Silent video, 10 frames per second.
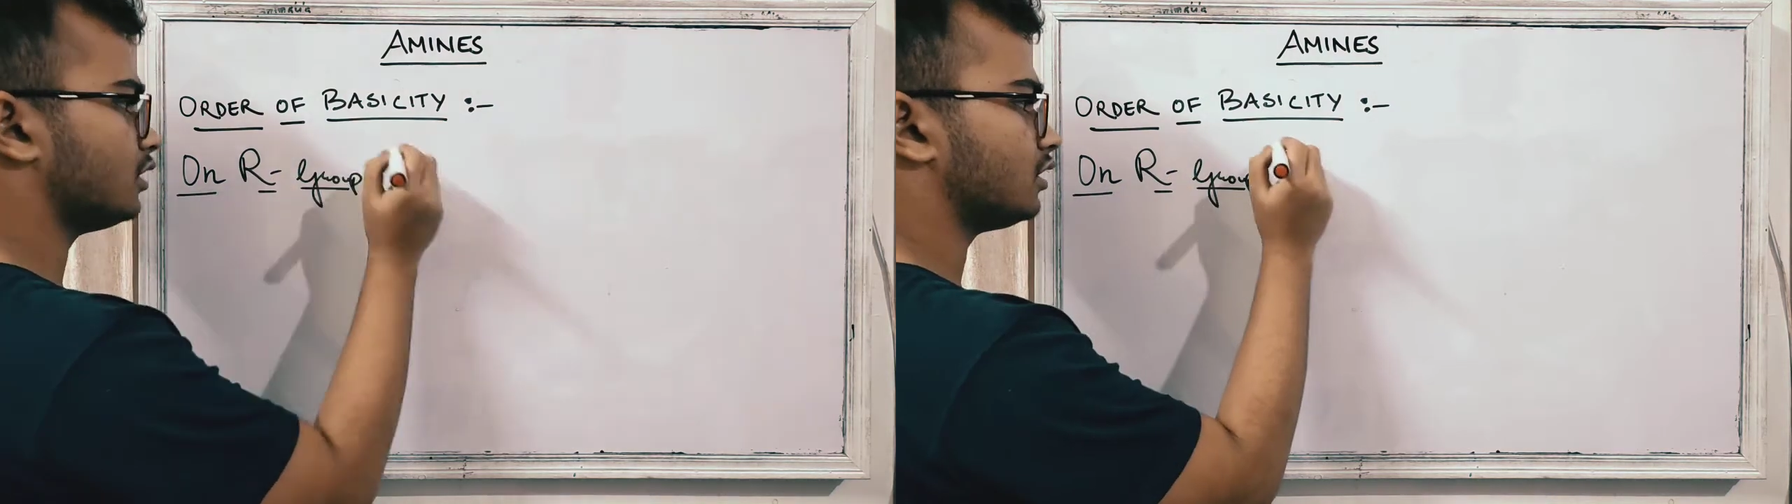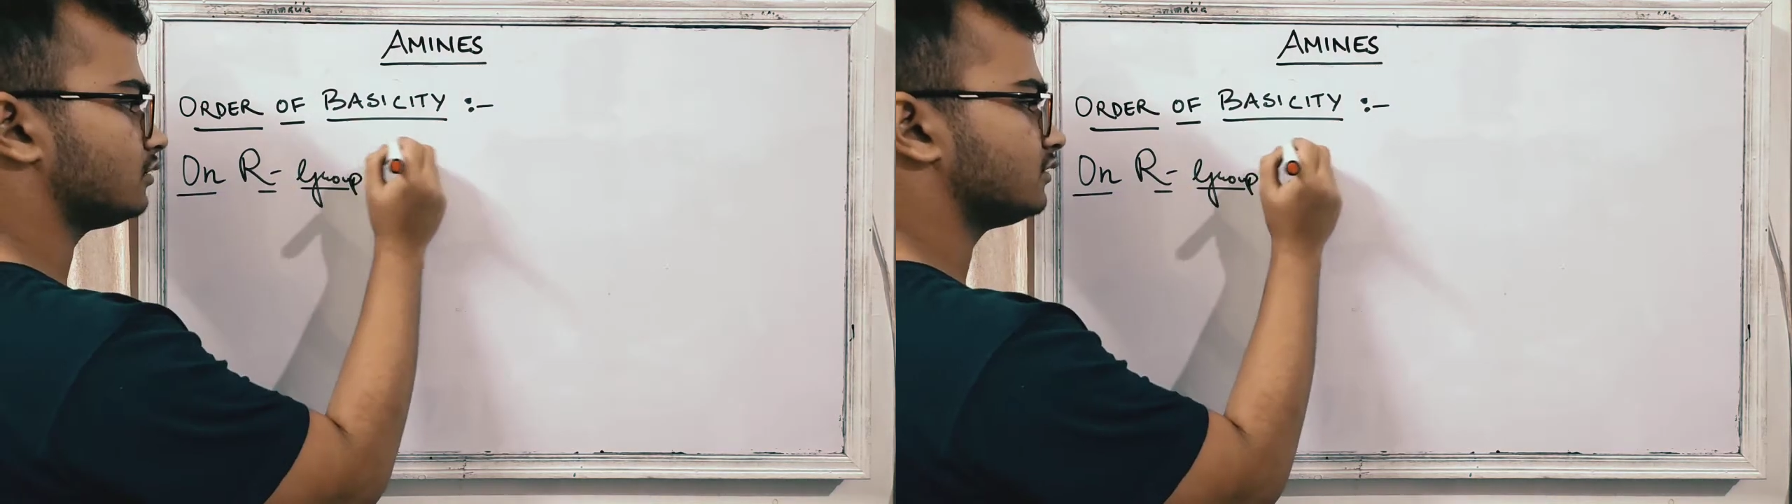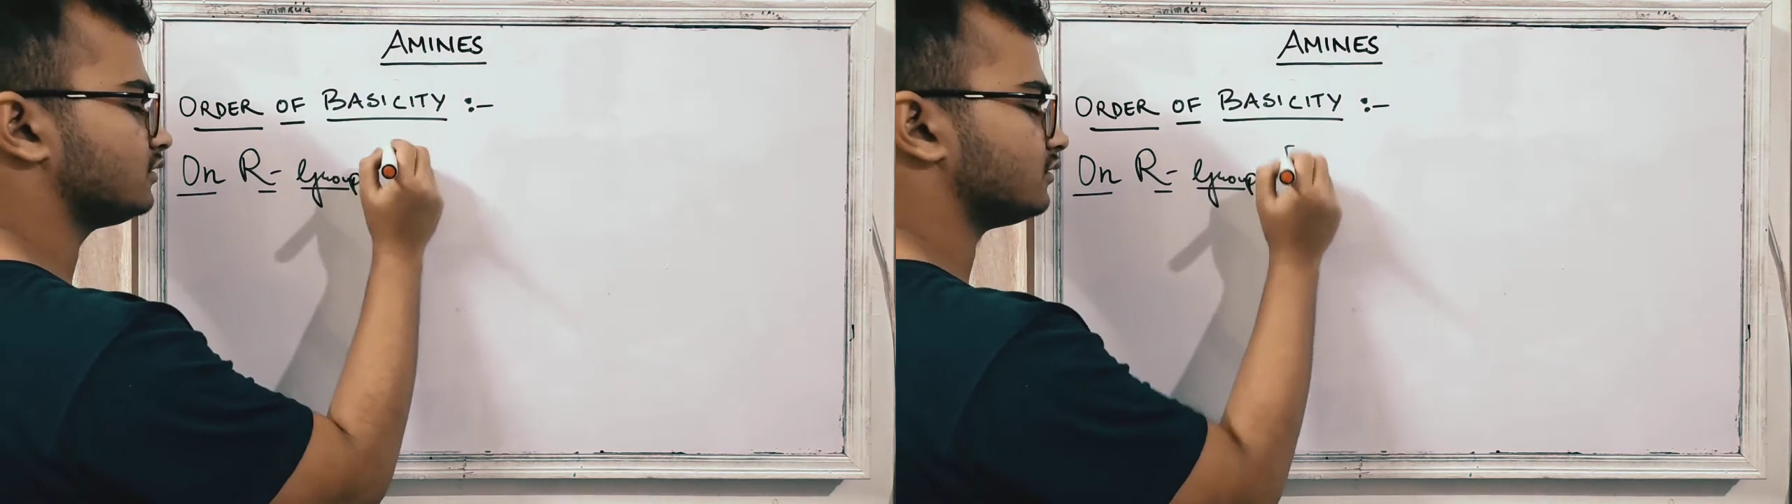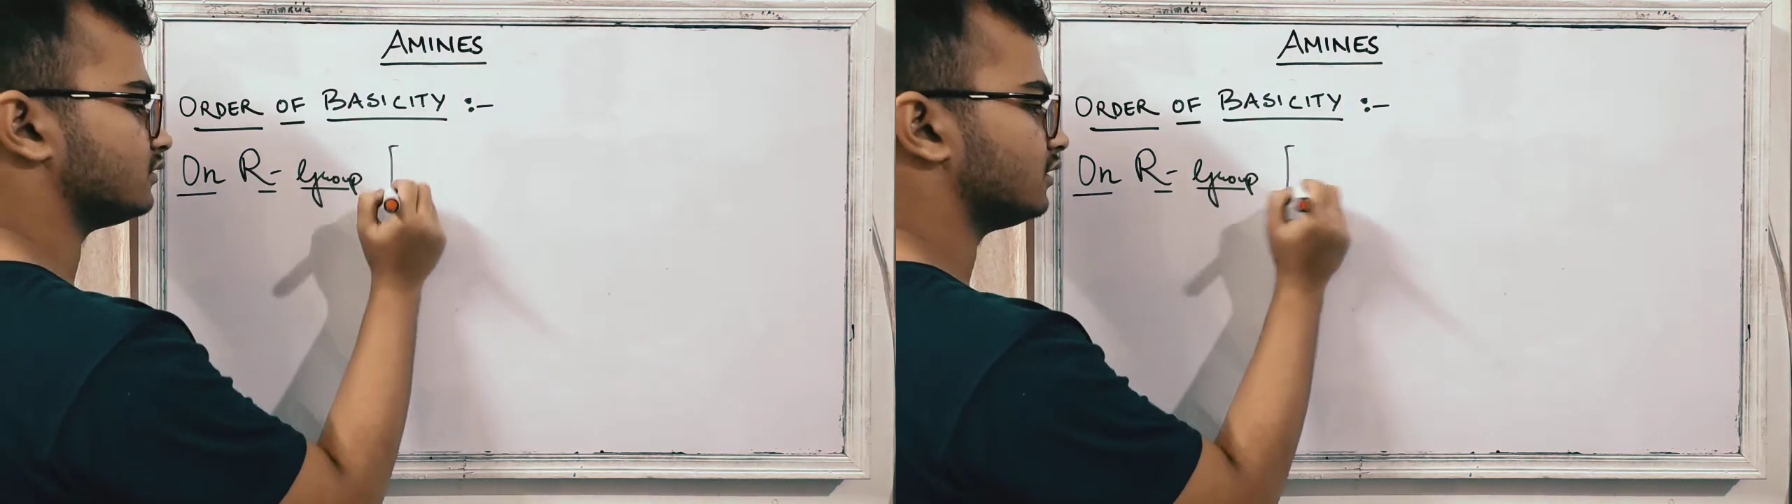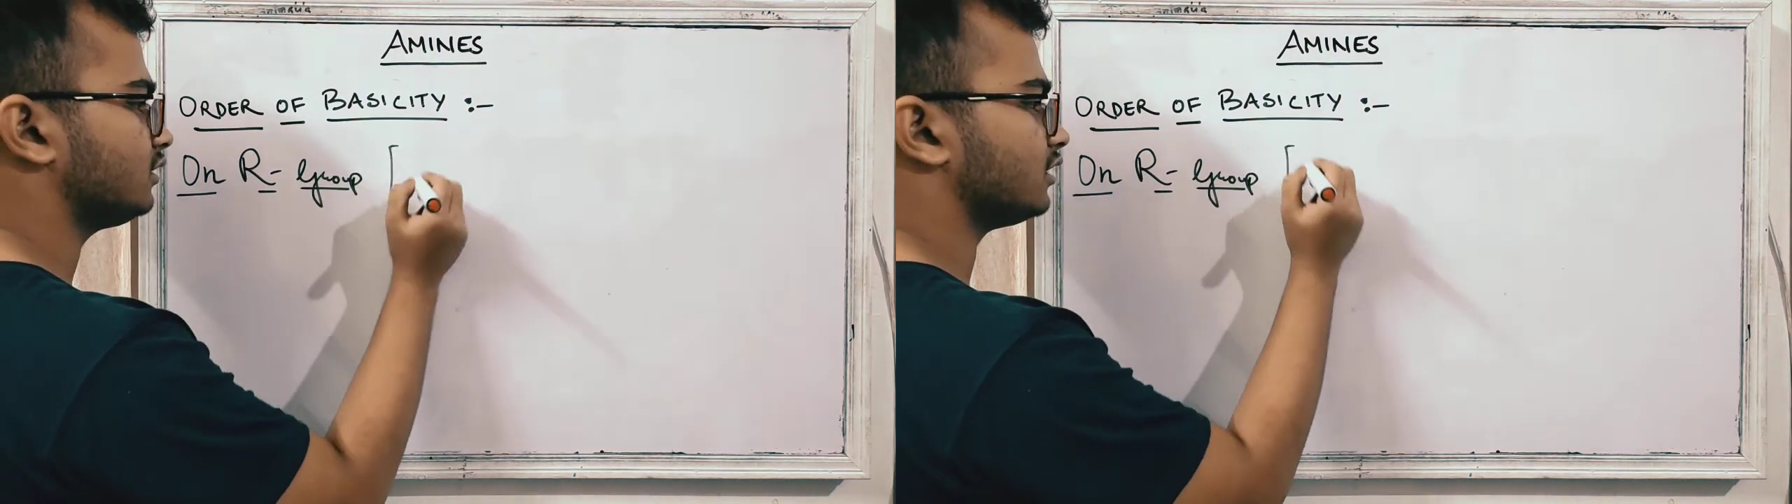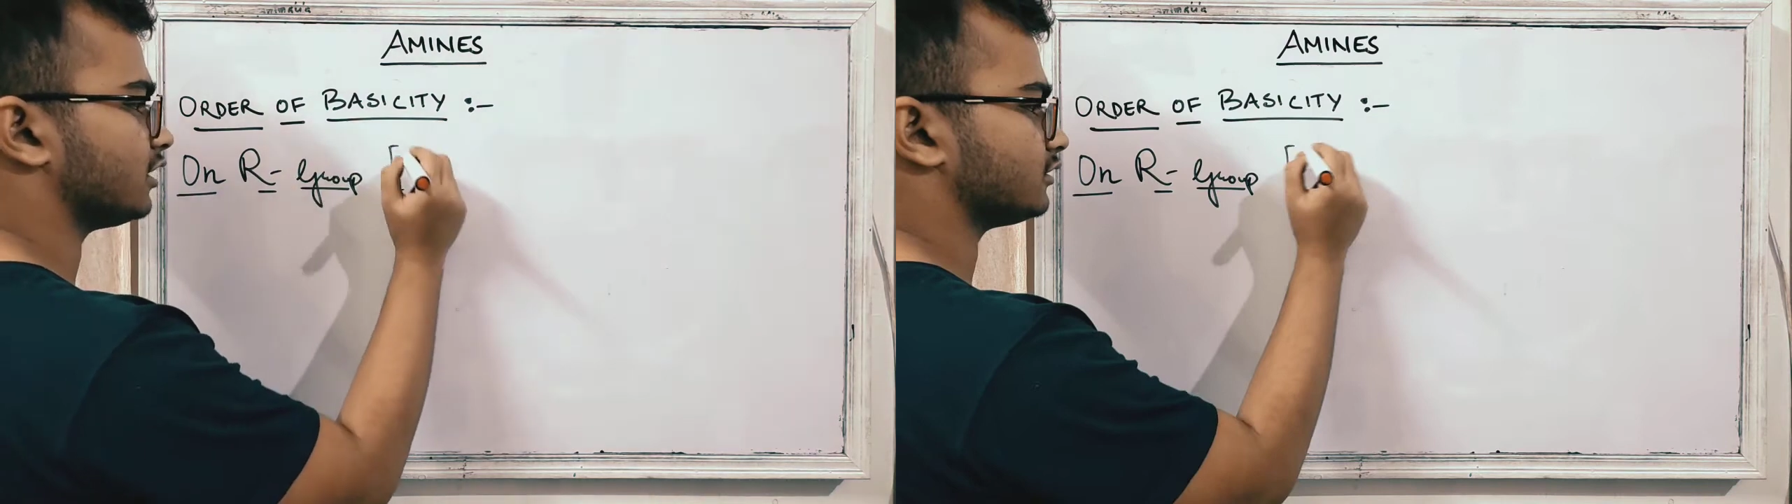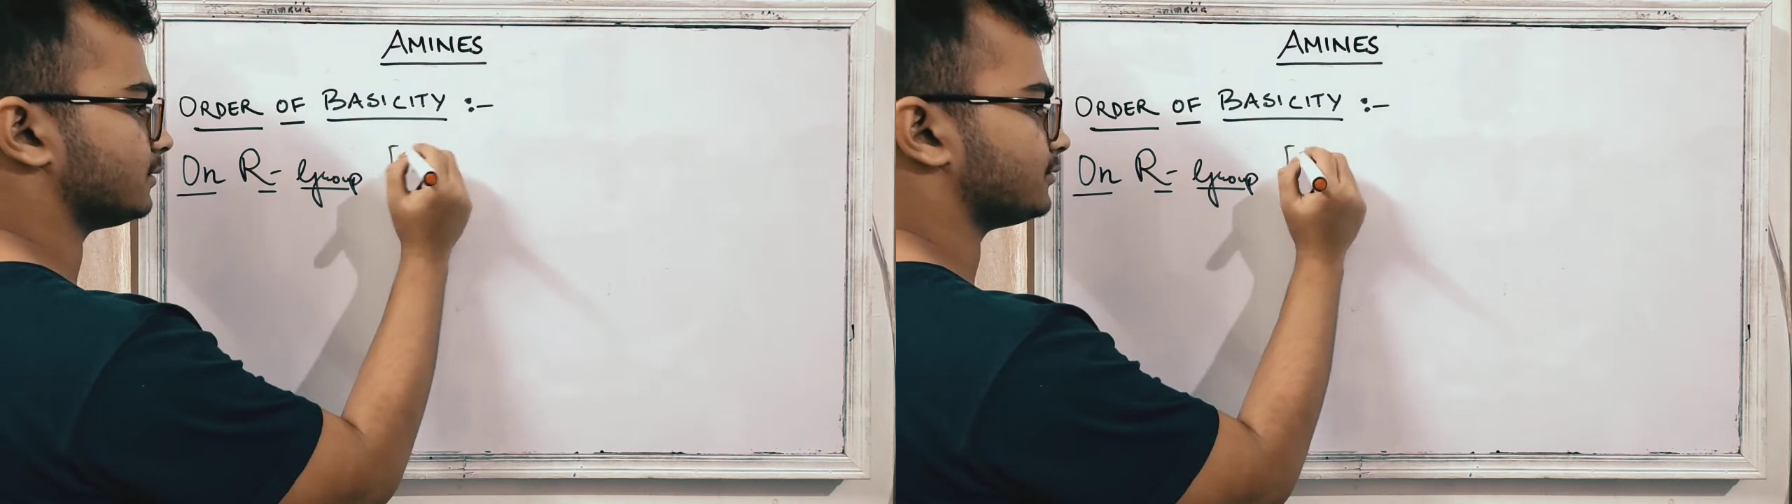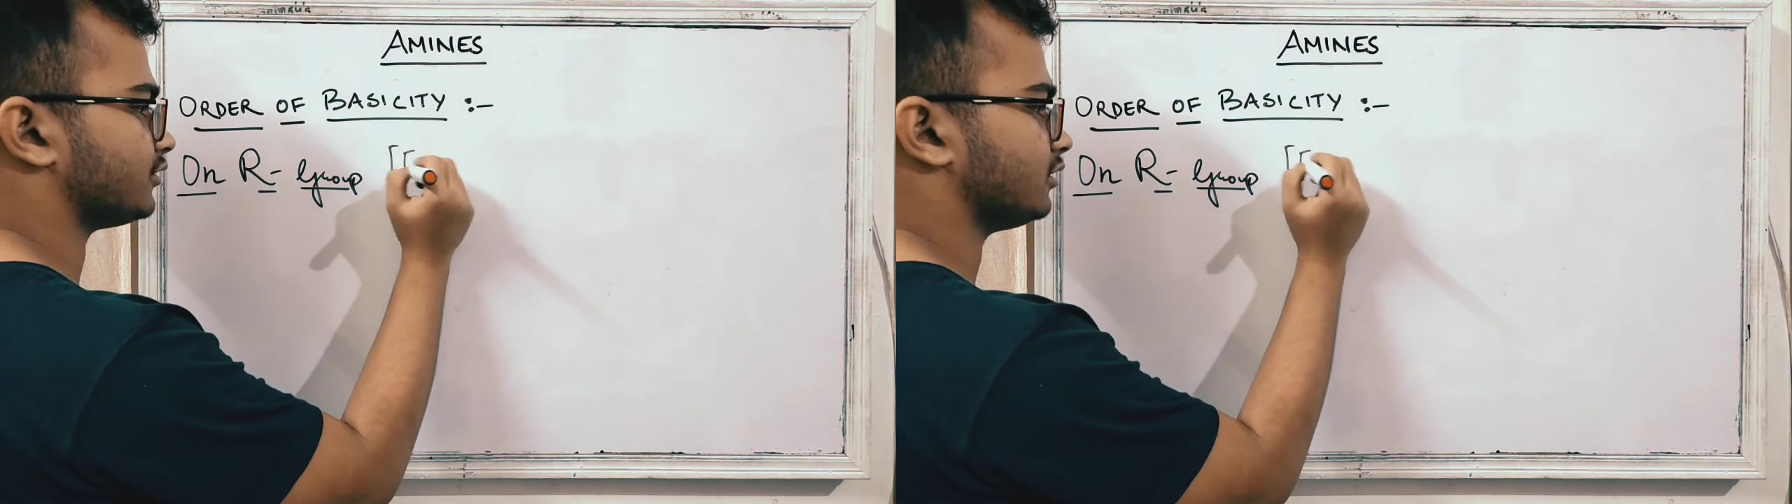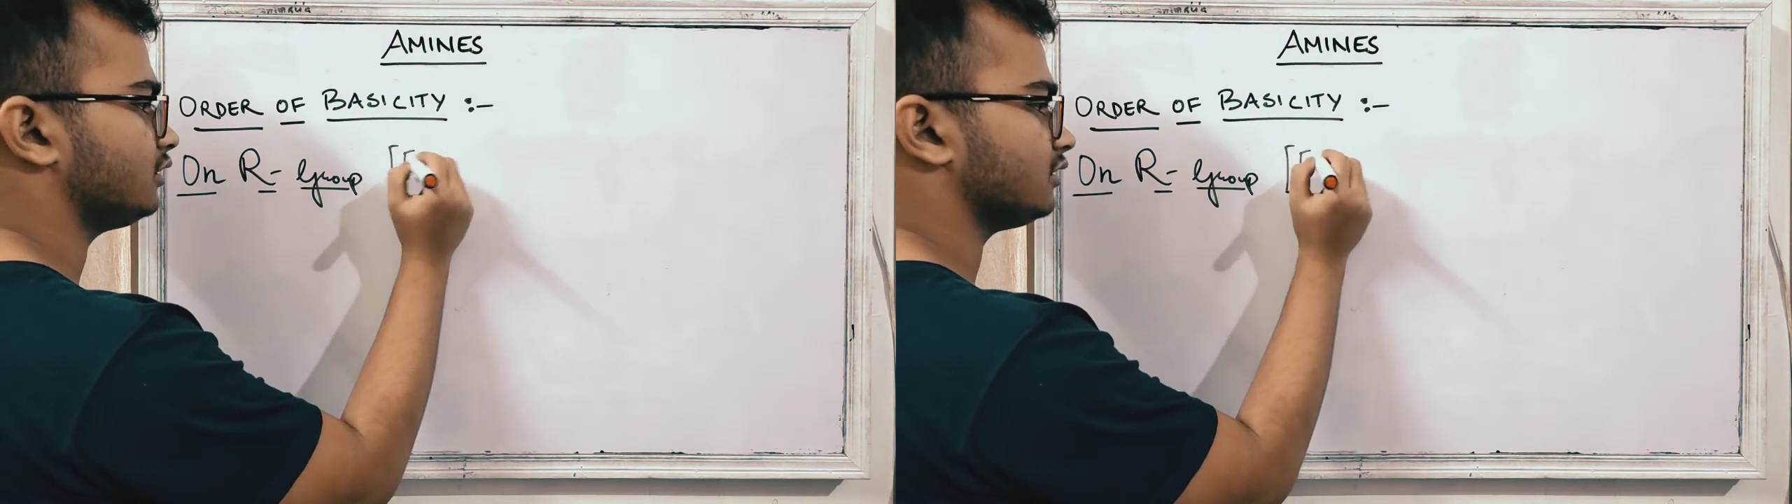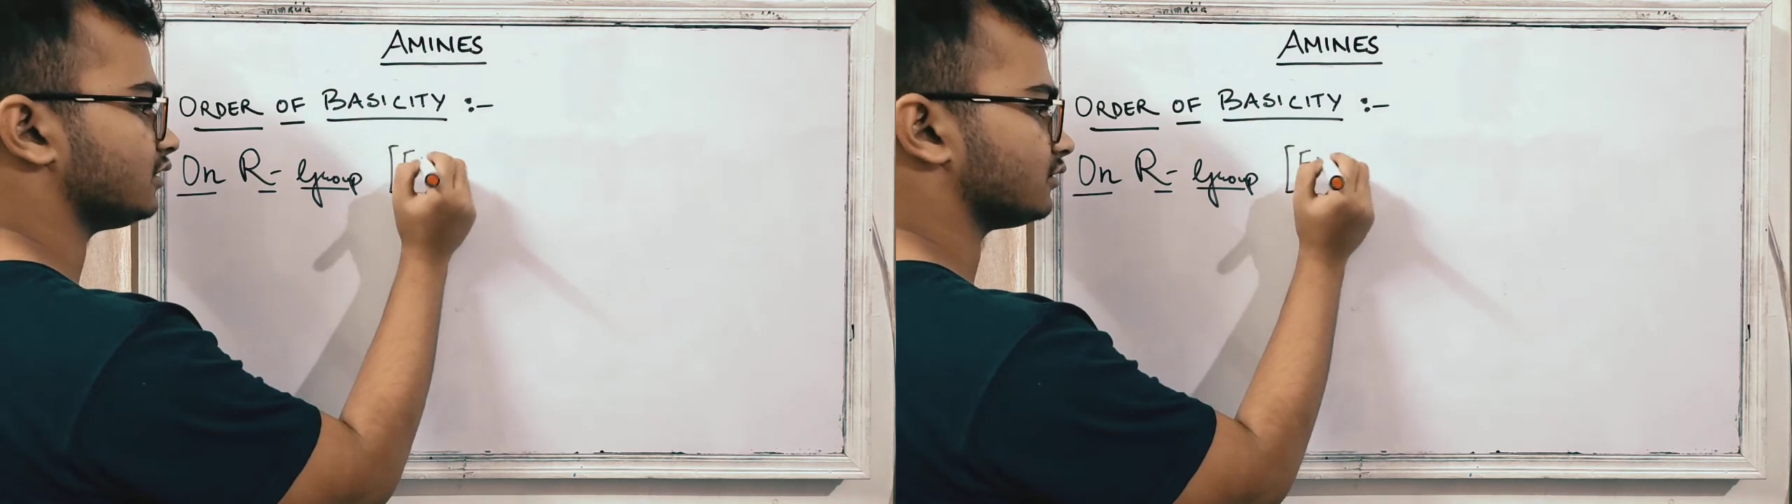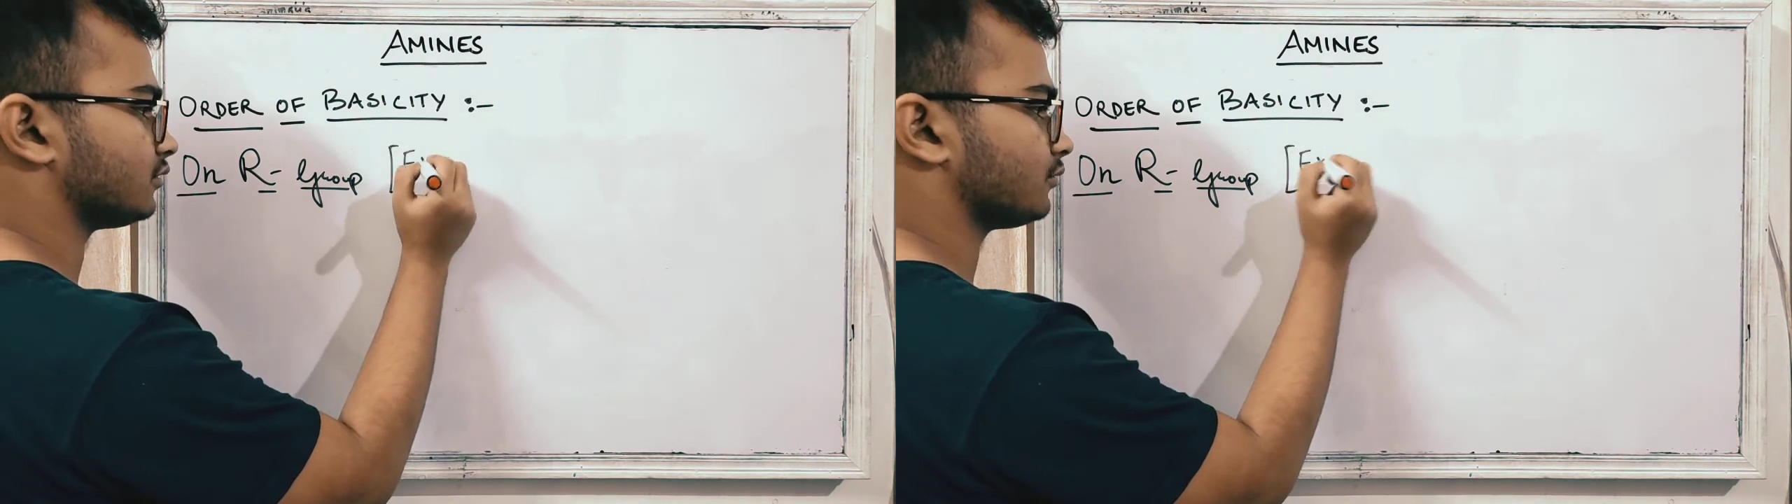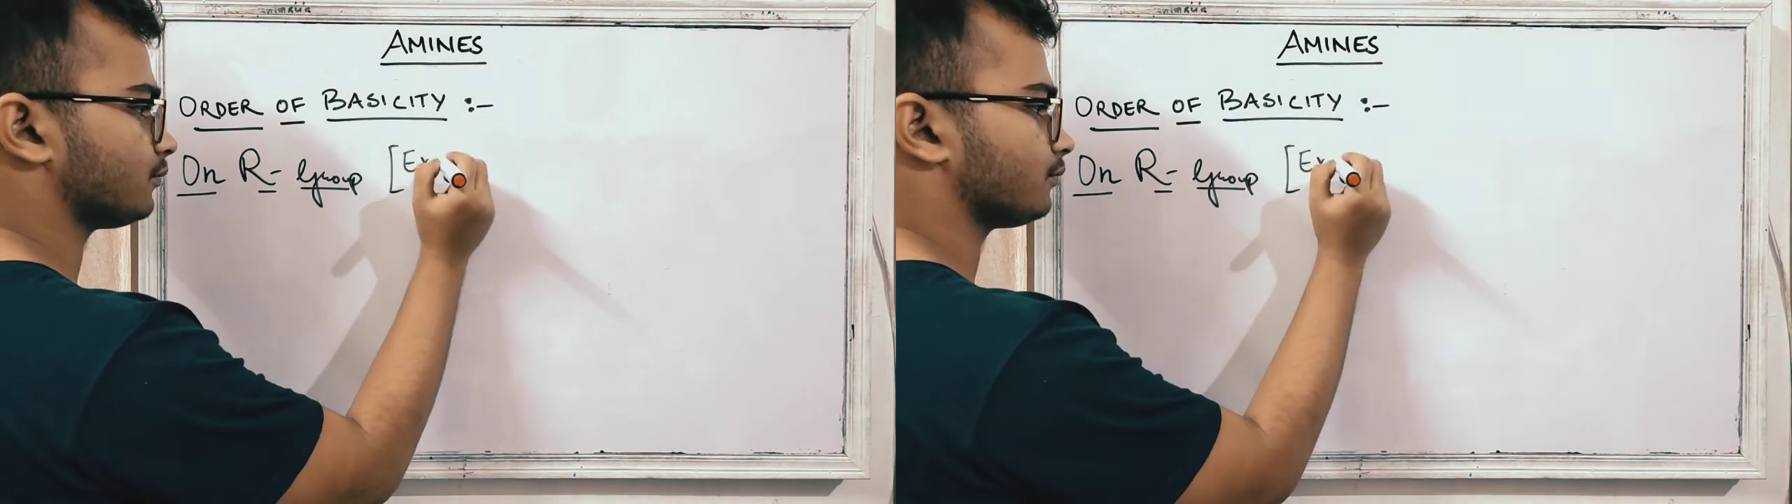Now, this is a exceptional case.